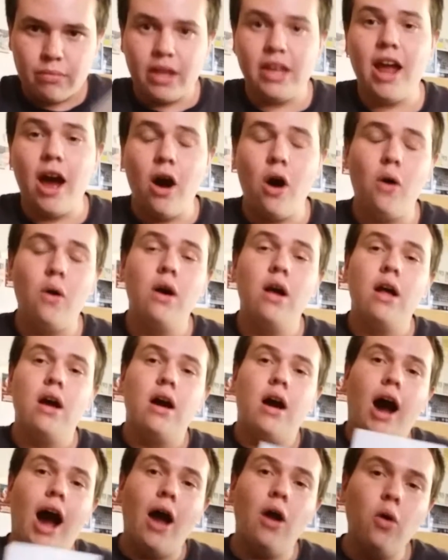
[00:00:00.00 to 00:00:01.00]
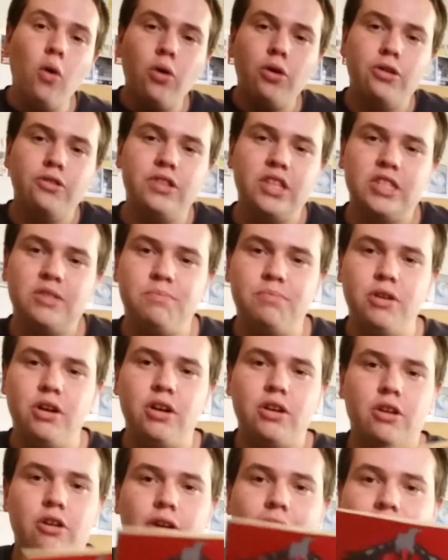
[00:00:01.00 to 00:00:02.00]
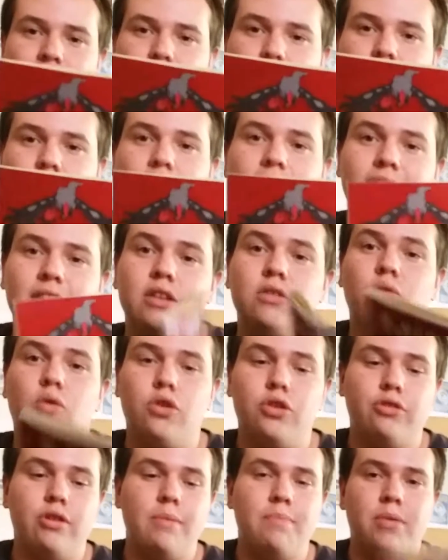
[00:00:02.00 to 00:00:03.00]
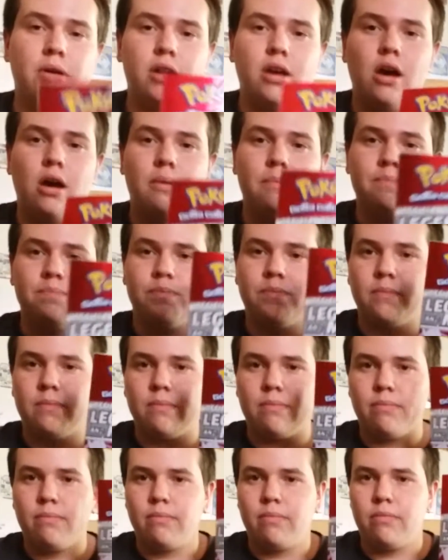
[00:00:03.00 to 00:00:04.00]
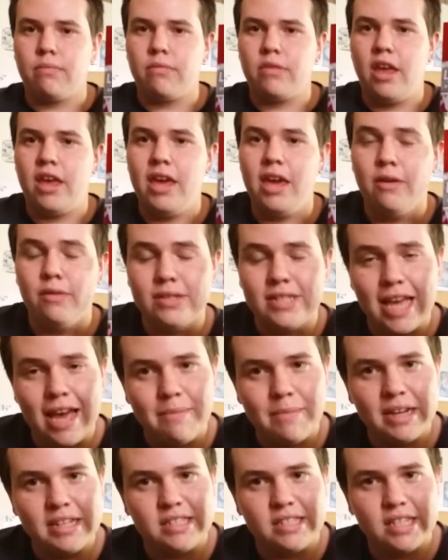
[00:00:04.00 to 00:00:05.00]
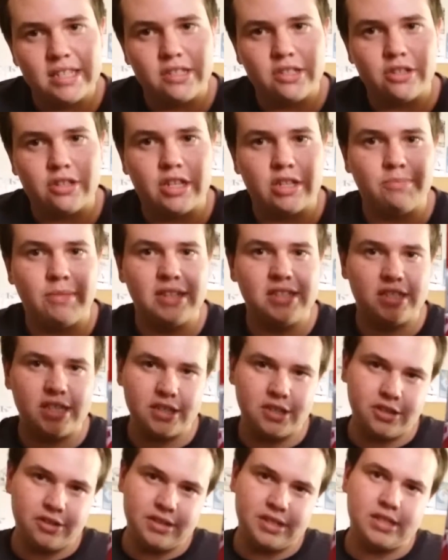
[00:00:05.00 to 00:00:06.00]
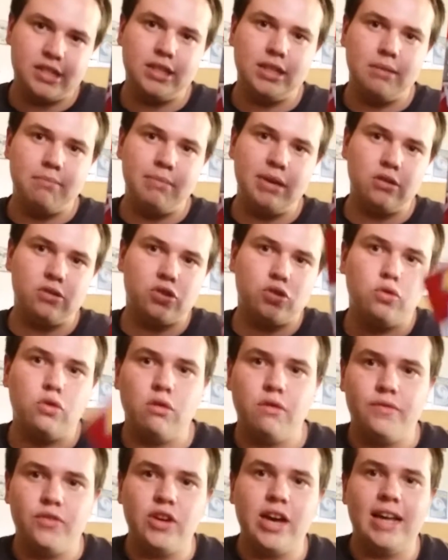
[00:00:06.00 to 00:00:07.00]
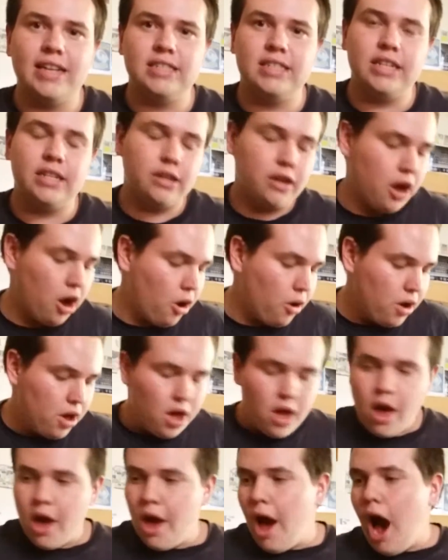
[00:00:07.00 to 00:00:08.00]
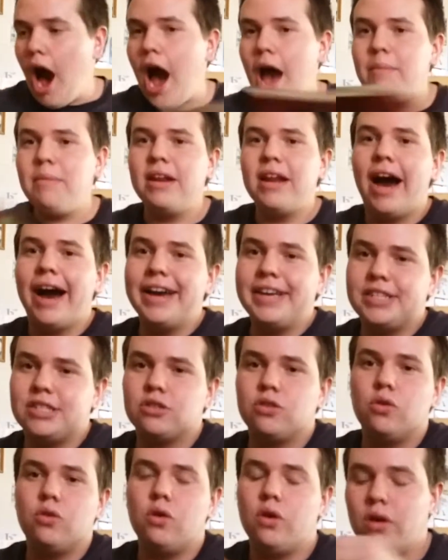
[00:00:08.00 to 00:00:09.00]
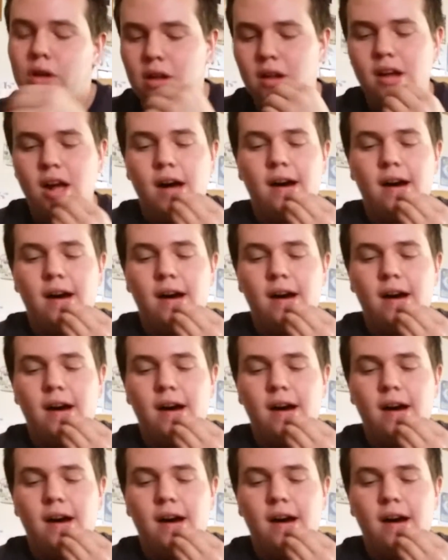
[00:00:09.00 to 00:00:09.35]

Now, I ordered this book, or actually, I didn't order it, but um, it was at my sister because my sister is still in middle school. If you guys didn't know, I'm in high school.